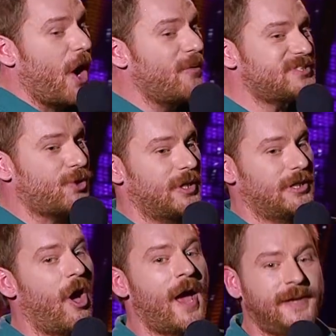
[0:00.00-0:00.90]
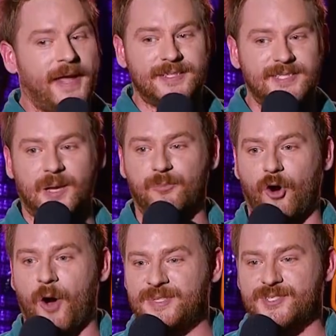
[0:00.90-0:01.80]
I was taught line dancing in
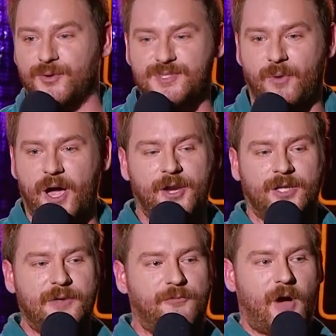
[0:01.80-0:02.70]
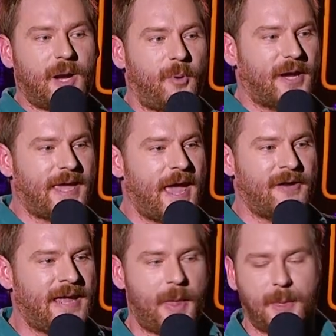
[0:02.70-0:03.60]
primary school, so I can only fuck by
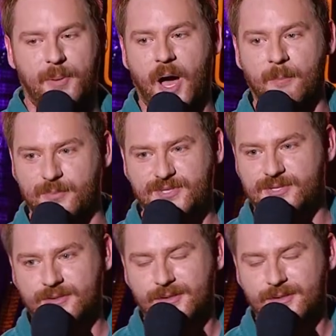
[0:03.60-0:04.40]
counting out the pumps.